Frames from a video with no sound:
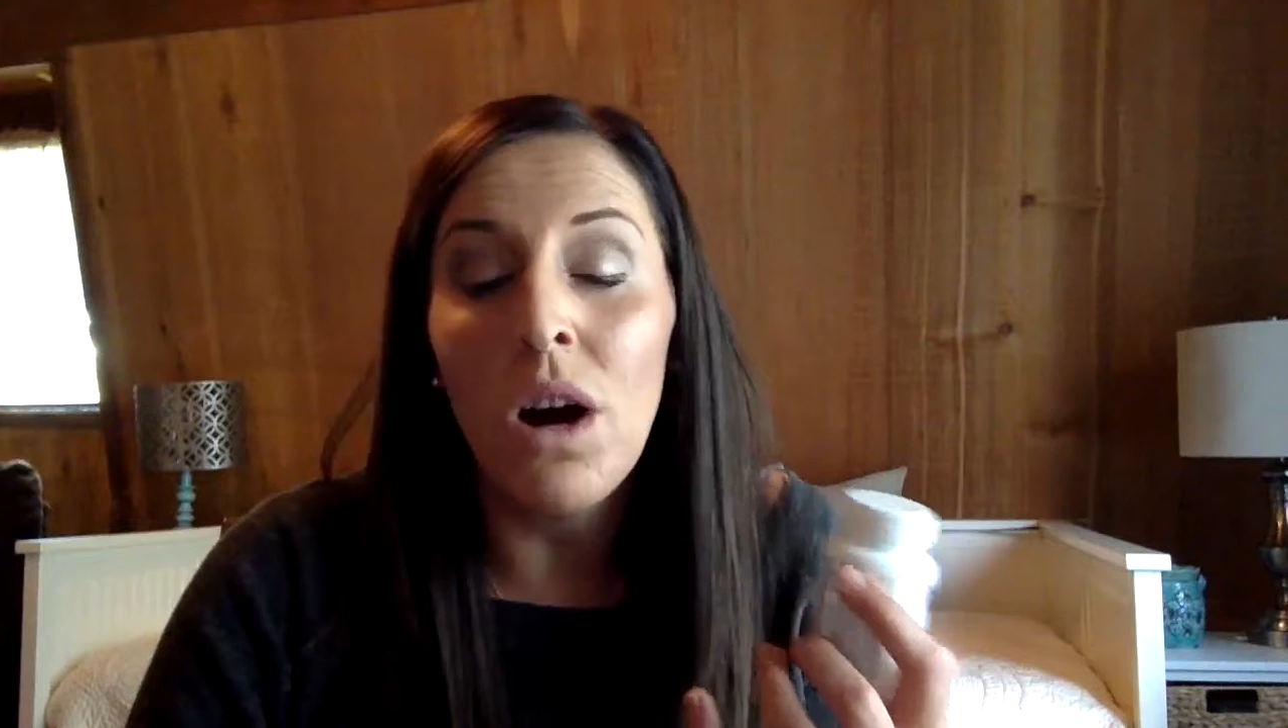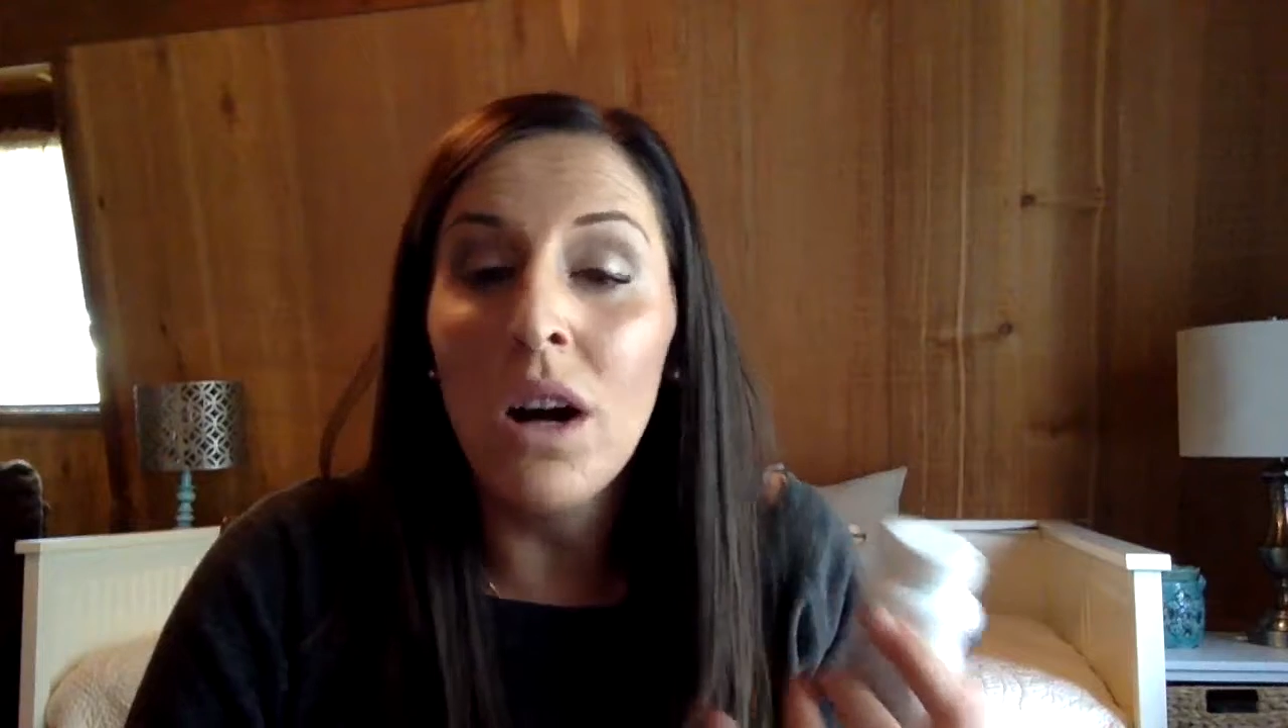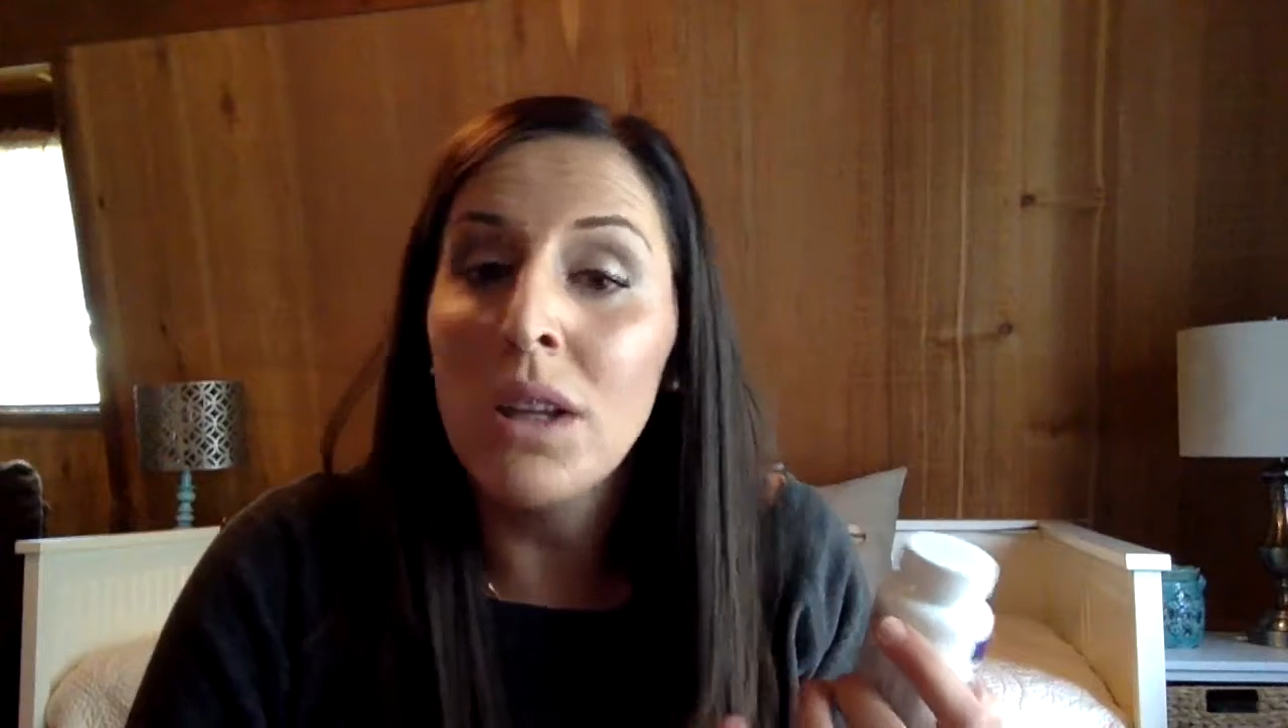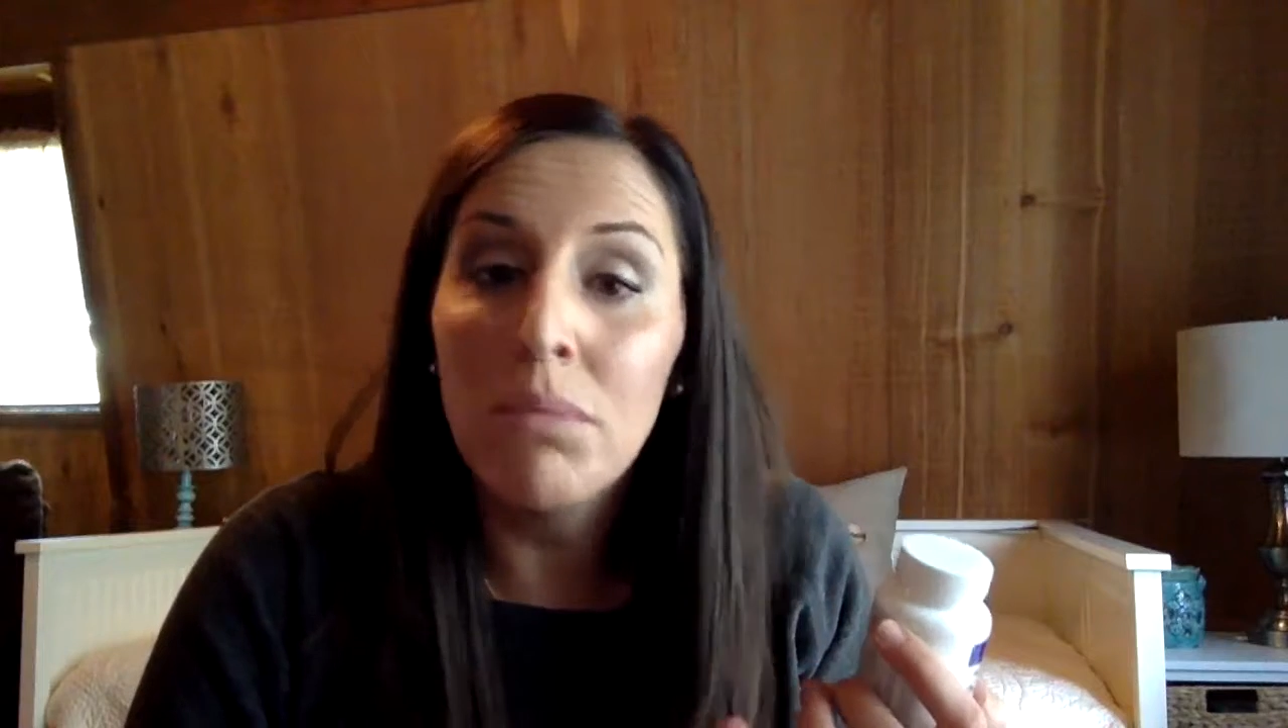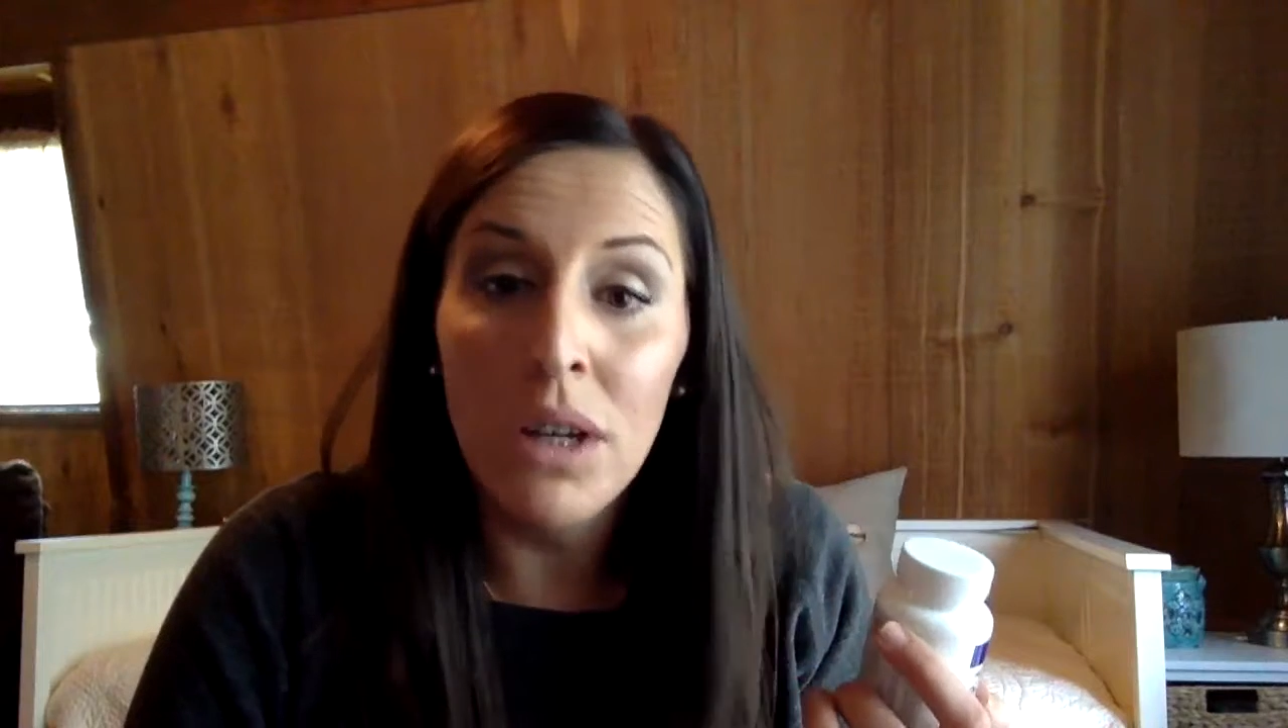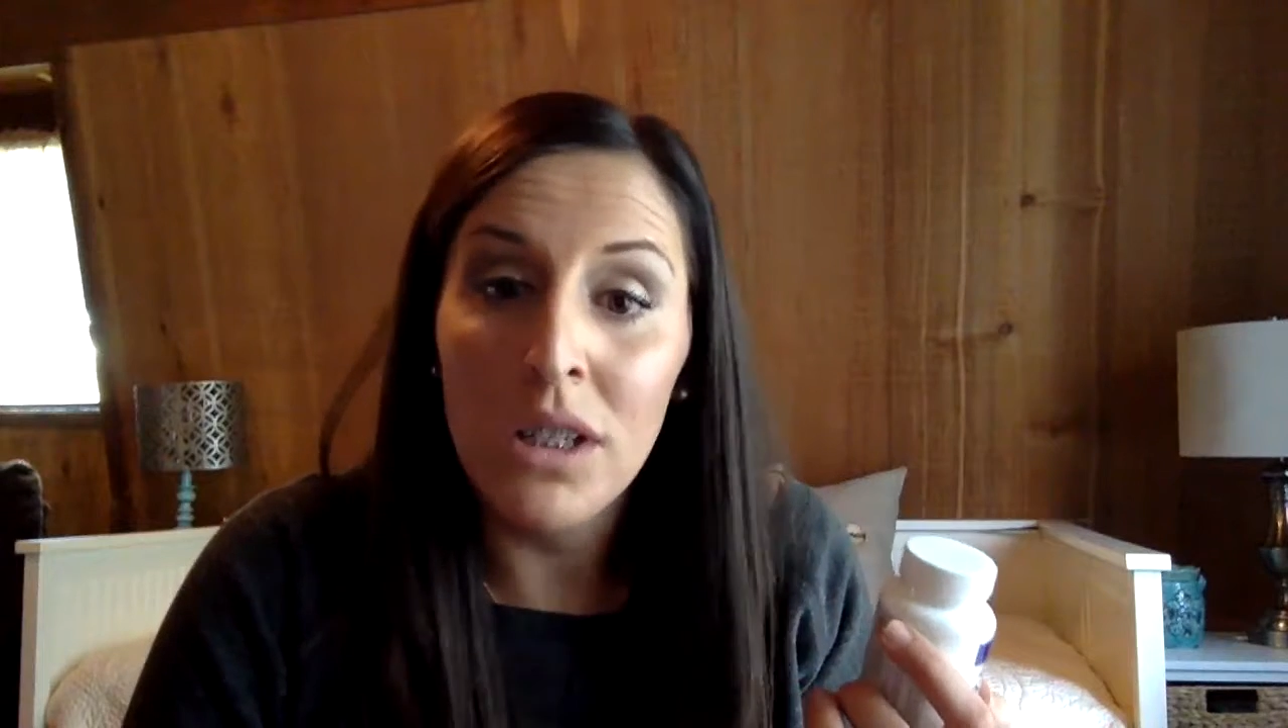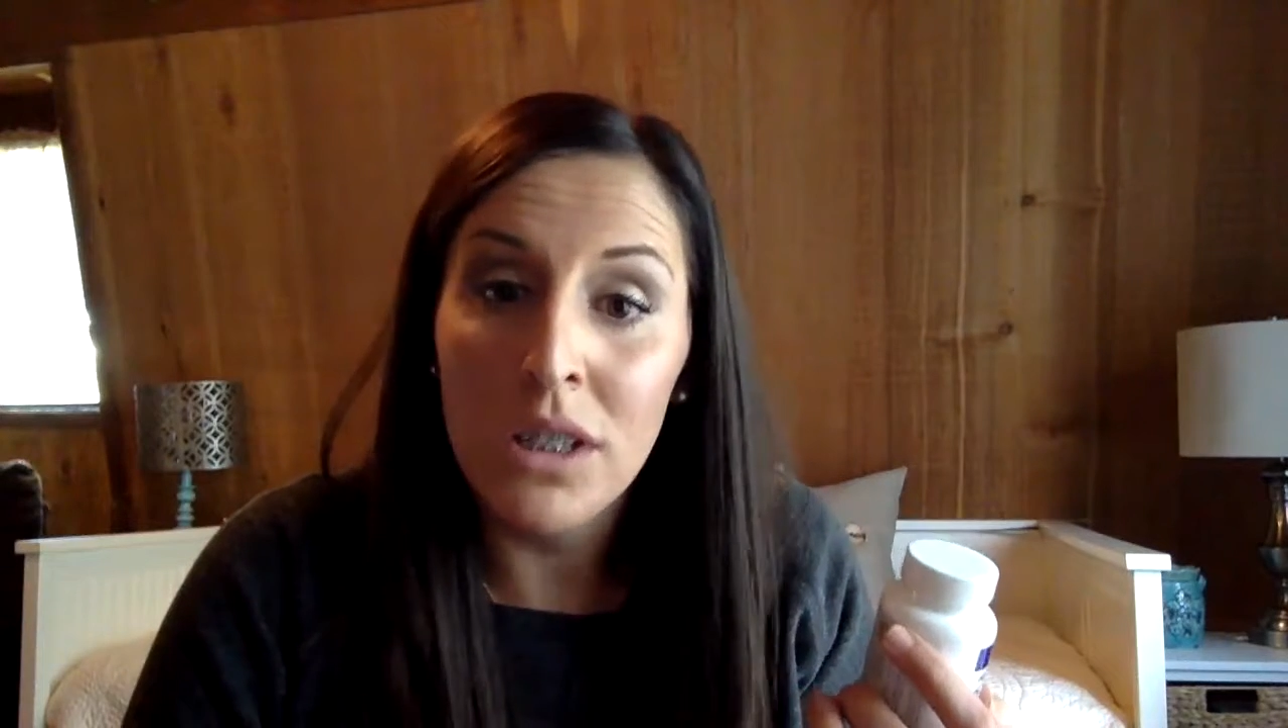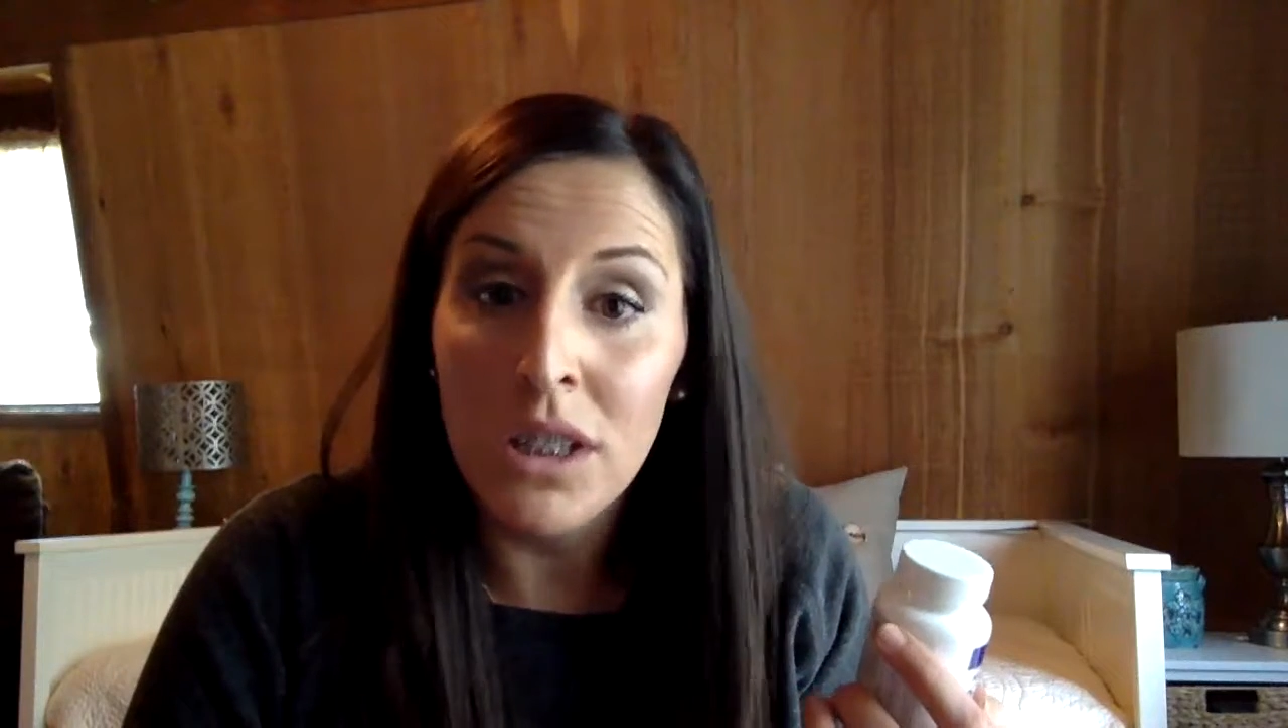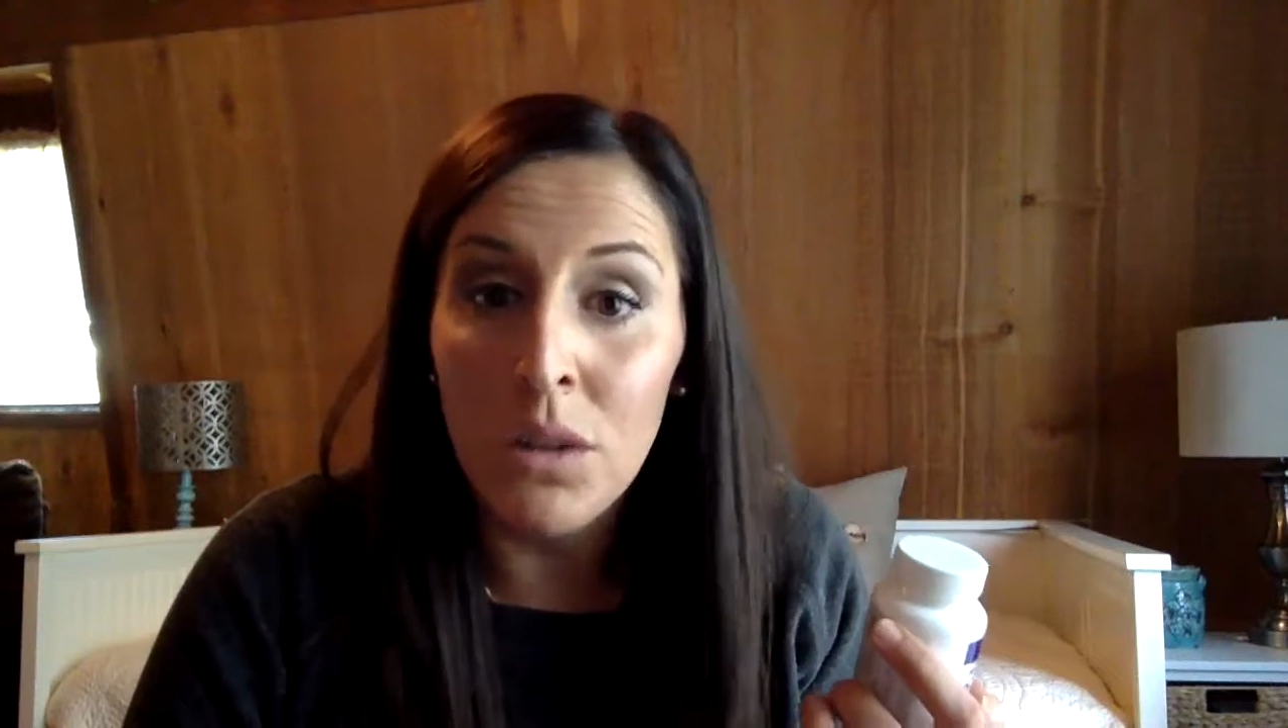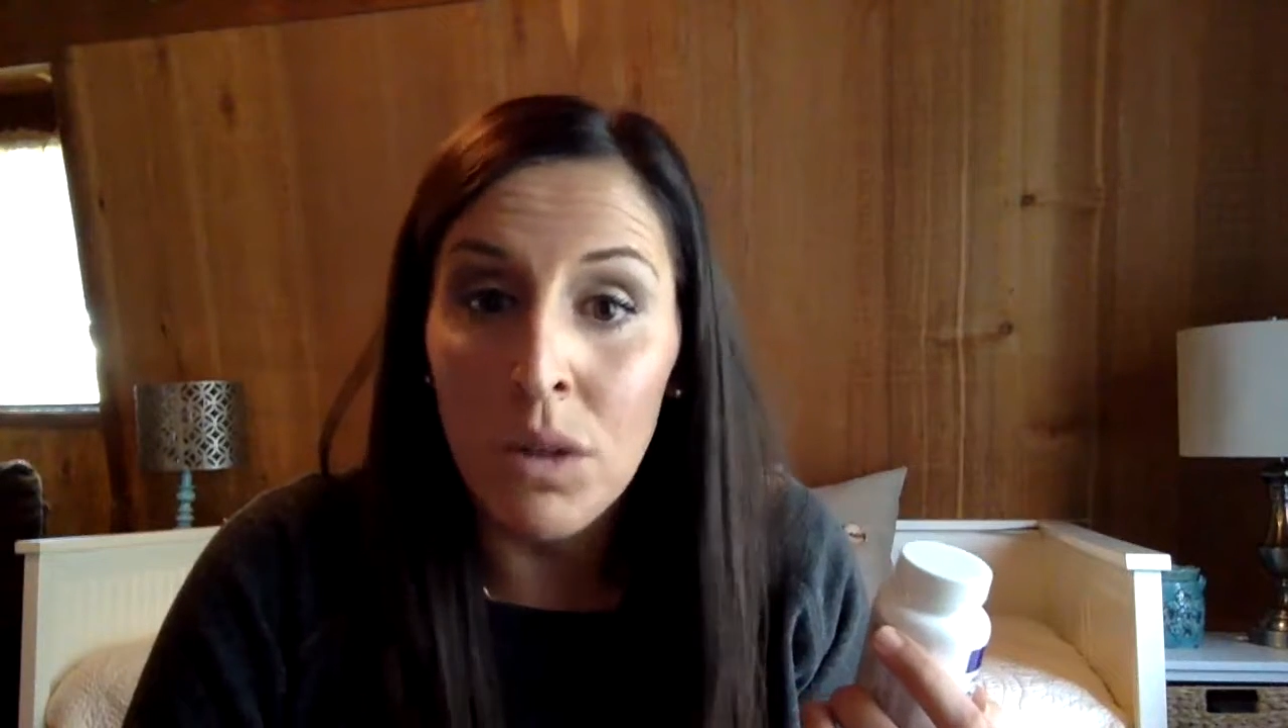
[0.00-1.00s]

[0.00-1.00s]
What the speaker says: are the products going